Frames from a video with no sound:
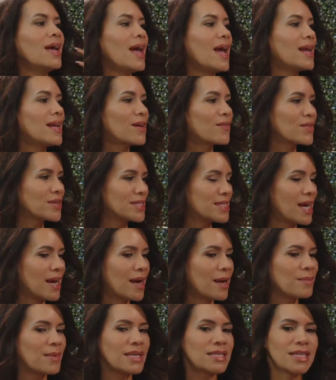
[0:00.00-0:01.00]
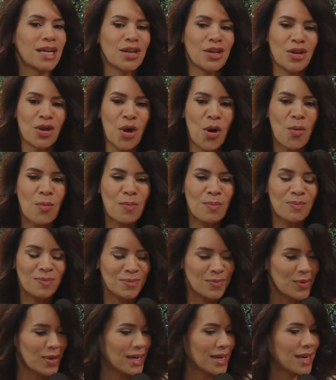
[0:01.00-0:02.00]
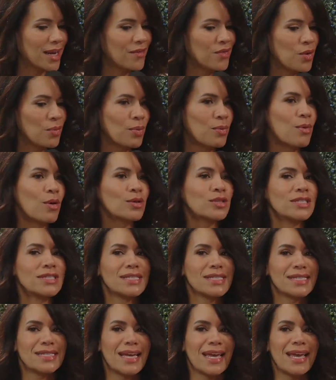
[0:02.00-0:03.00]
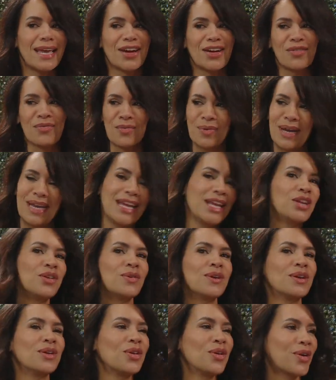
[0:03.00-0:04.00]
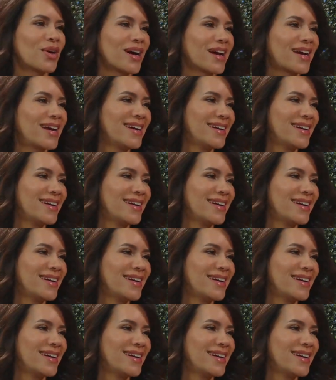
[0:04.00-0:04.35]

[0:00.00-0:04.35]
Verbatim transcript: and every time they said, nope, we're going to give you a promotion to stay here. We need you in New York.